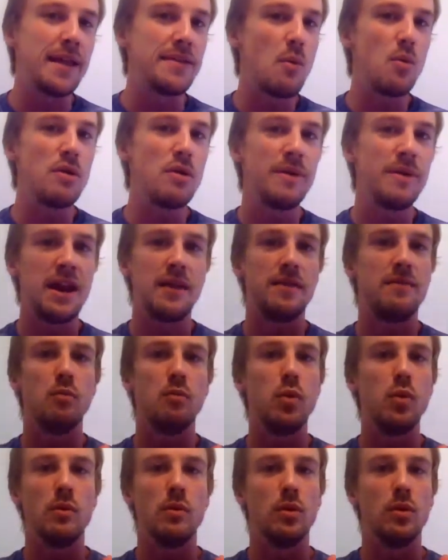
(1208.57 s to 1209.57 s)
That would have been
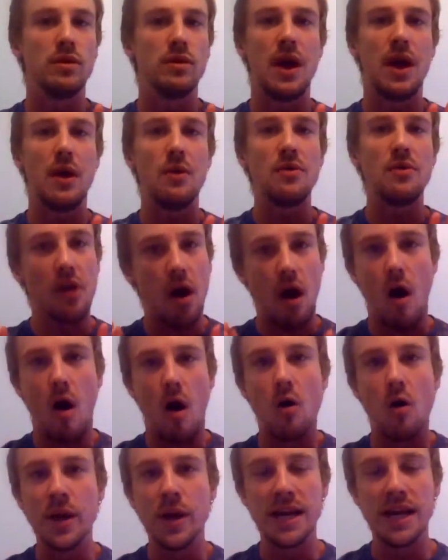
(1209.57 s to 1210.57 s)
it. That was
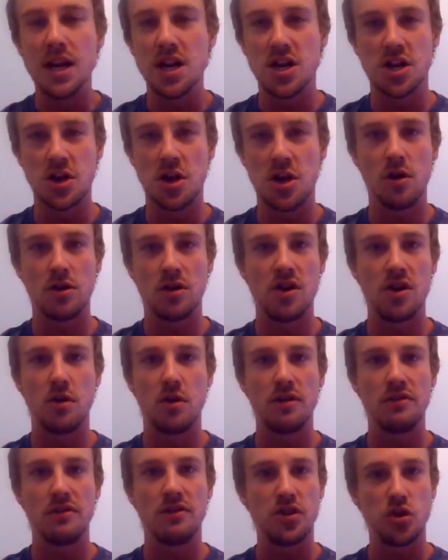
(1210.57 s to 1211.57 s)
all we needed to know
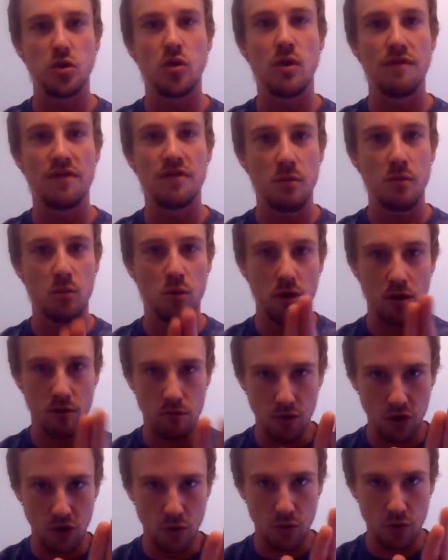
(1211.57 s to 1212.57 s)
that the two of them
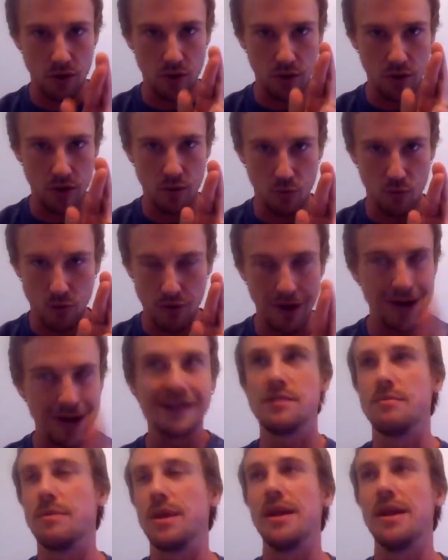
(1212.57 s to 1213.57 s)
were
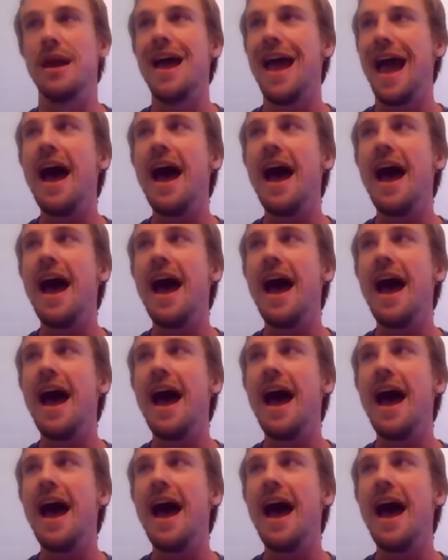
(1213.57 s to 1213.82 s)
intimate.